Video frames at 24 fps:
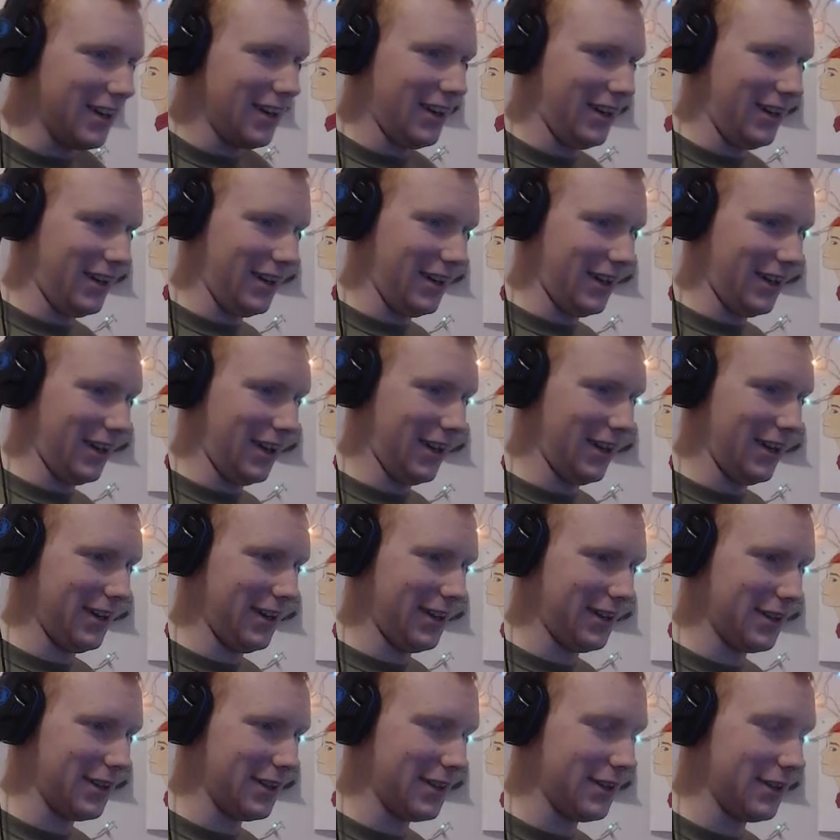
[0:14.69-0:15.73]
Ah,
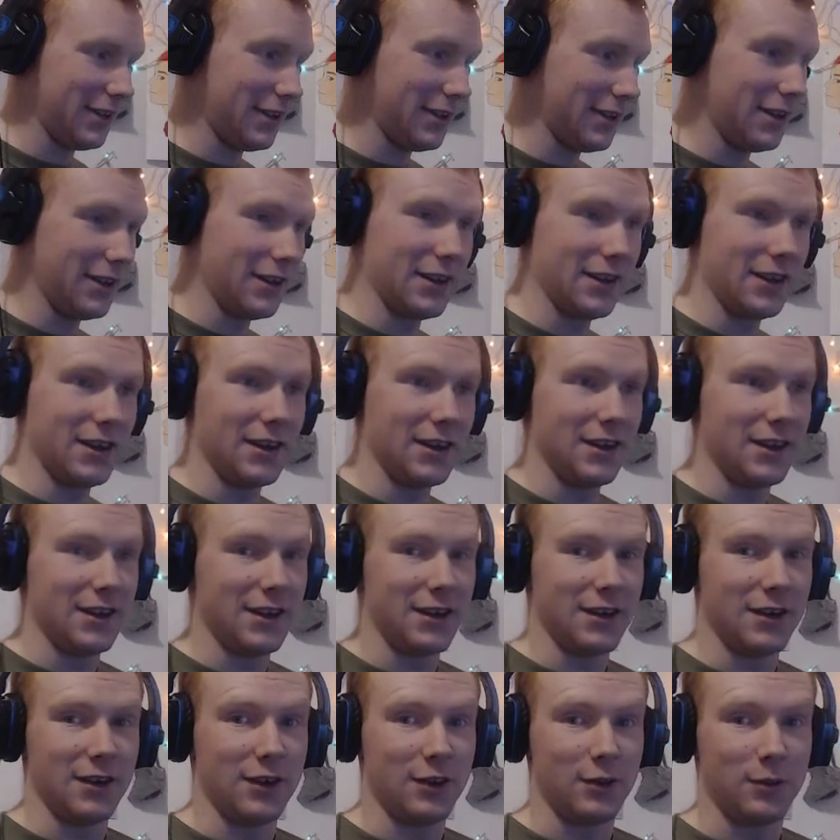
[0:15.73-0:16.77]

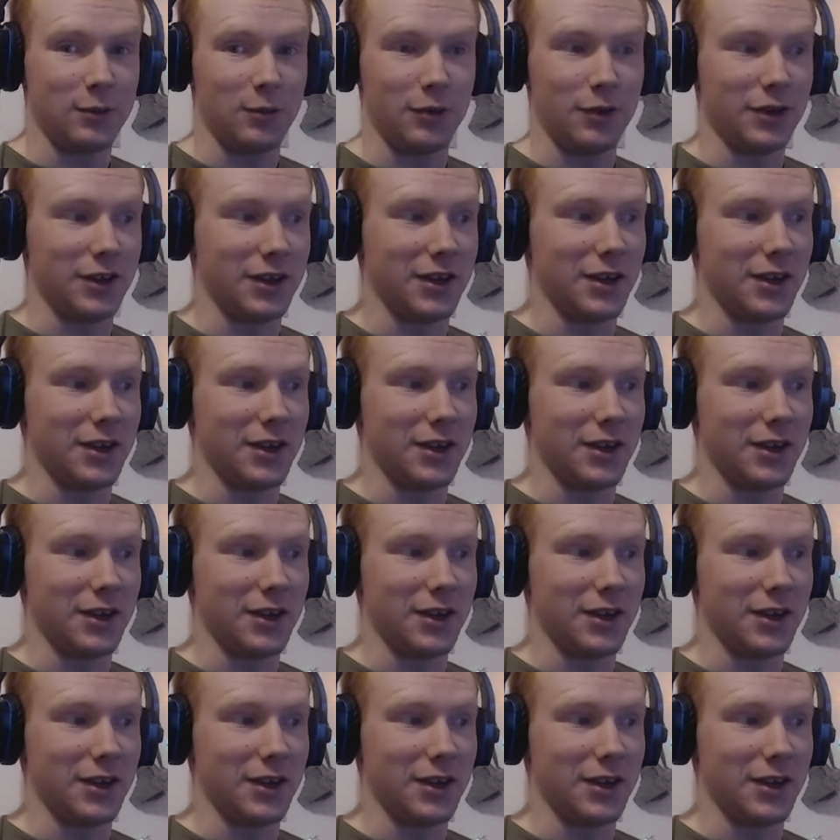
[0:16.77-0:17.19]
oh boy,